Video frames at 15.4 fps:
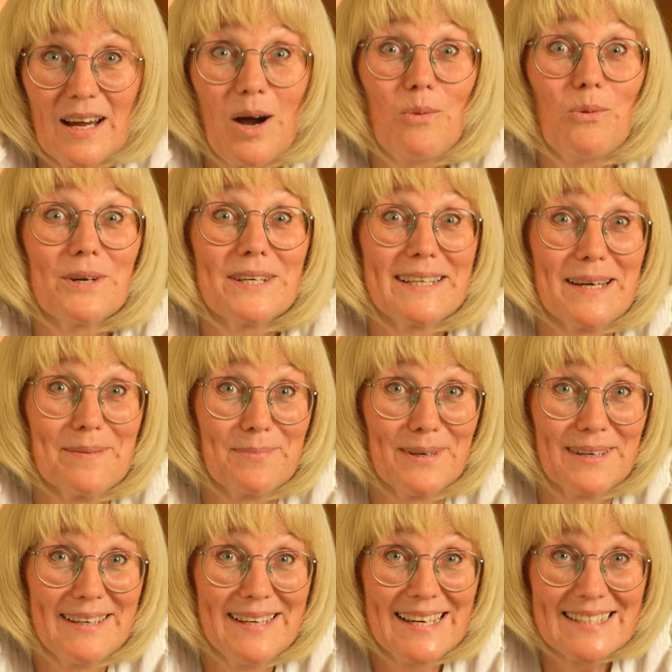What
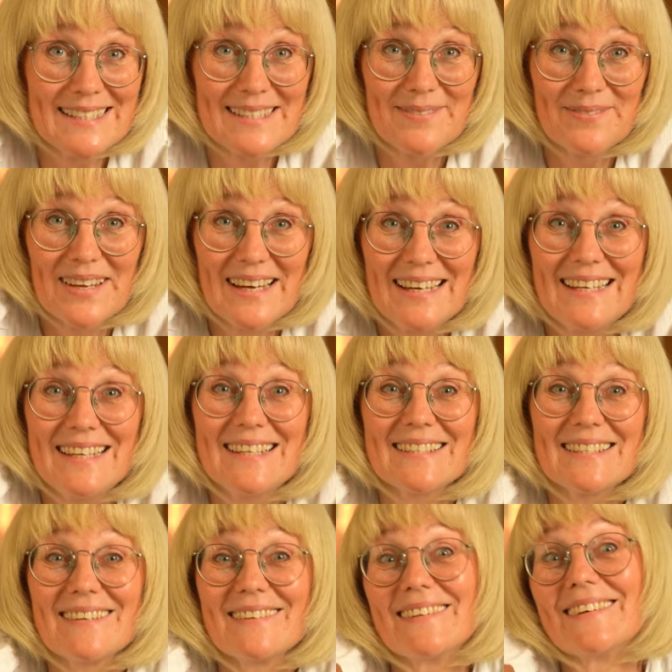happened next is
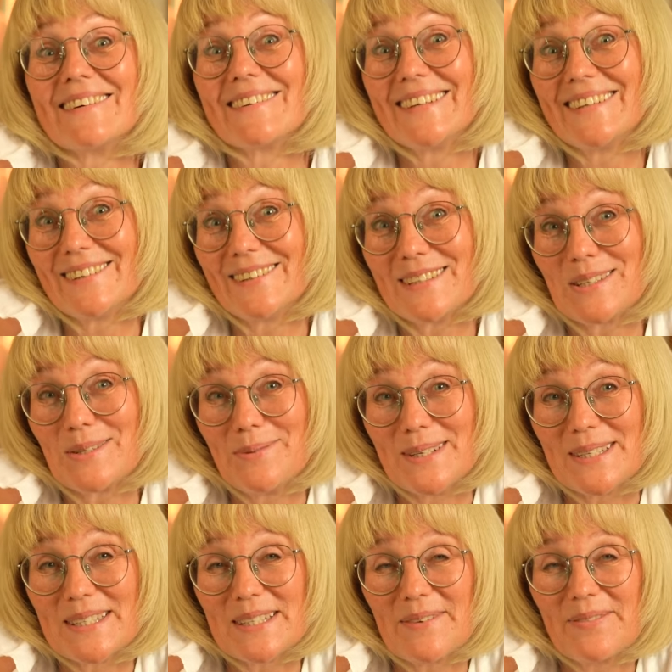the real
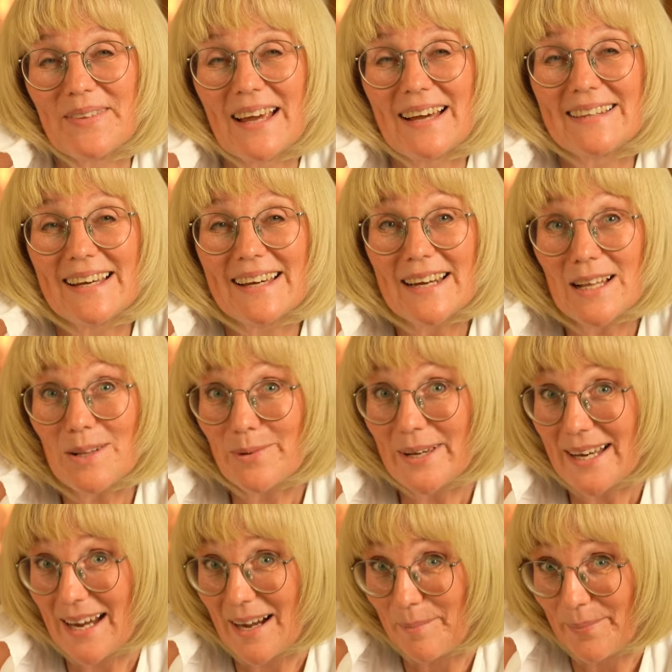twist. The railway
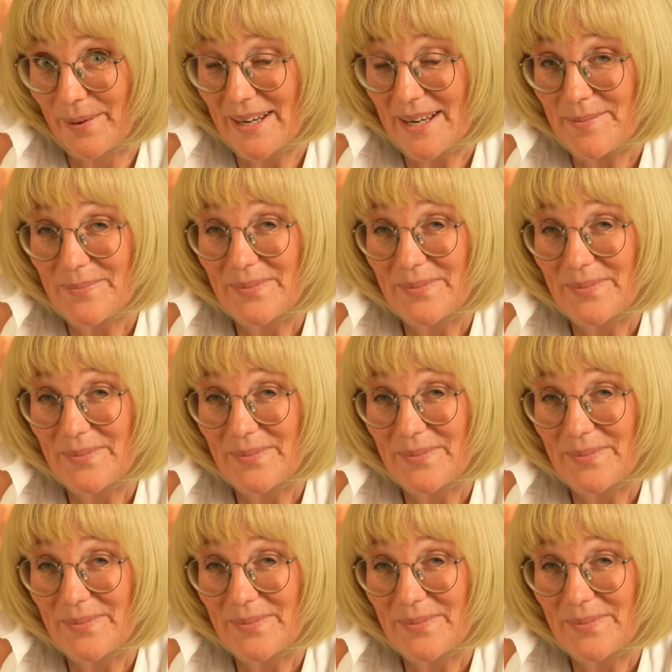company,